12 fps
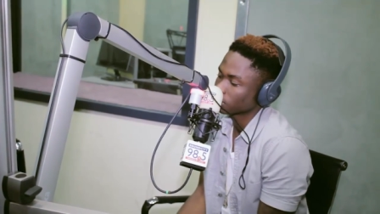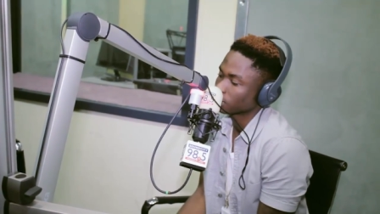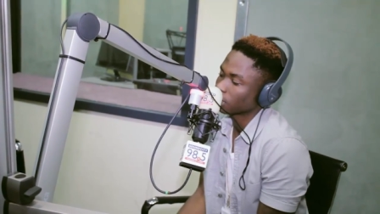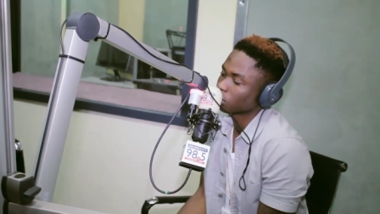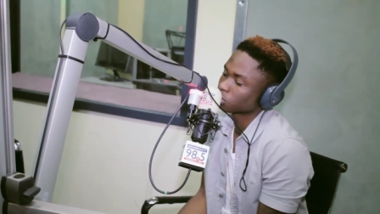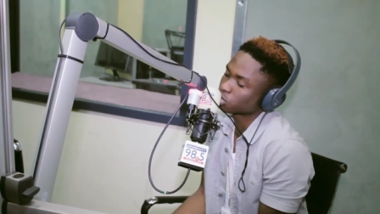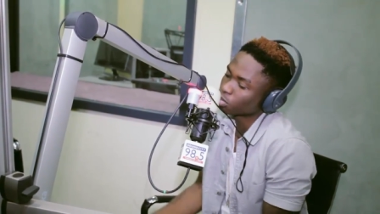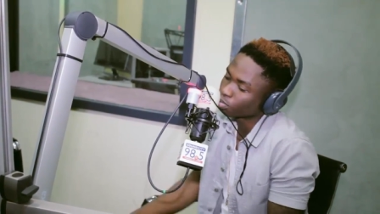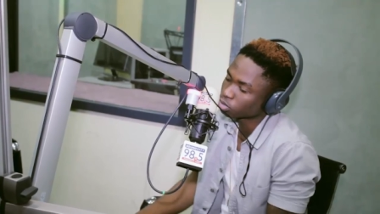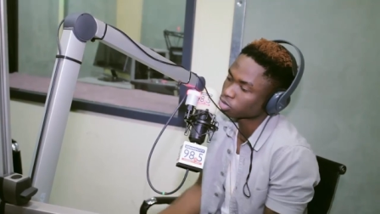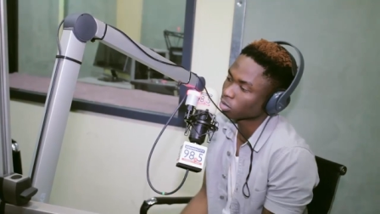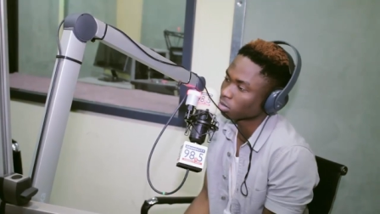they can also
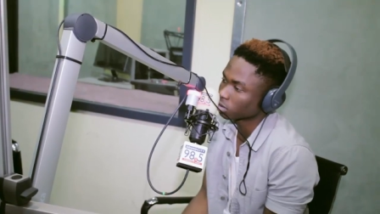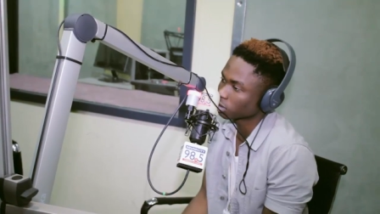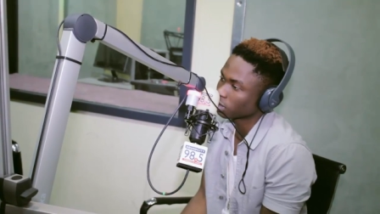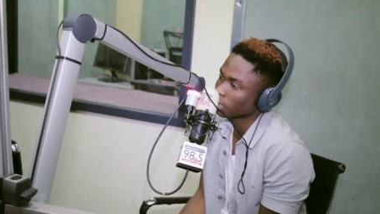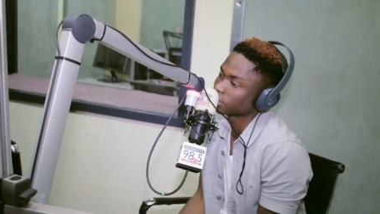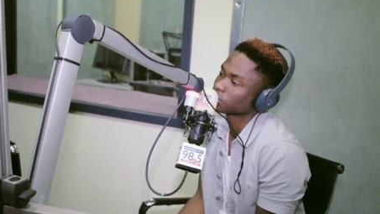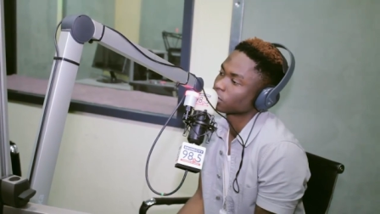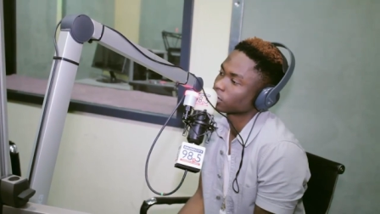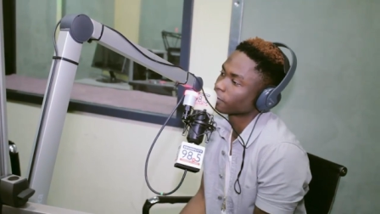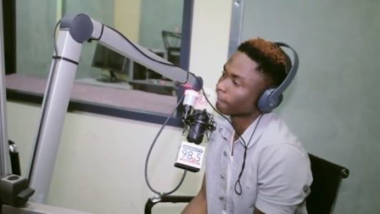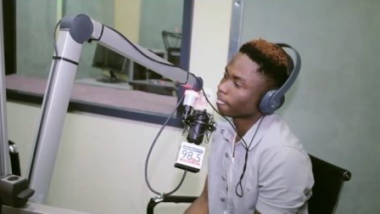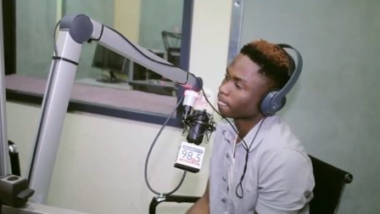put some other guys on.
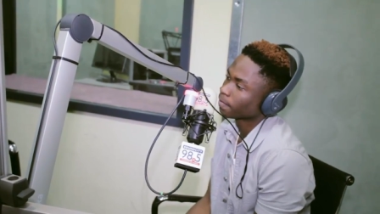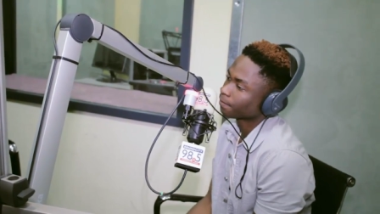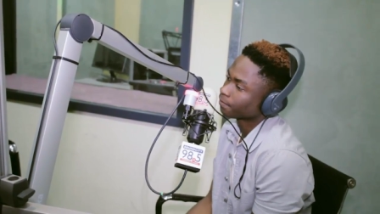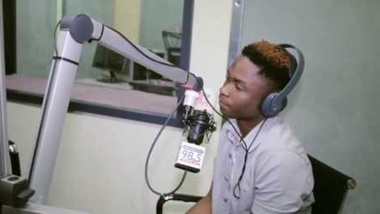Nice.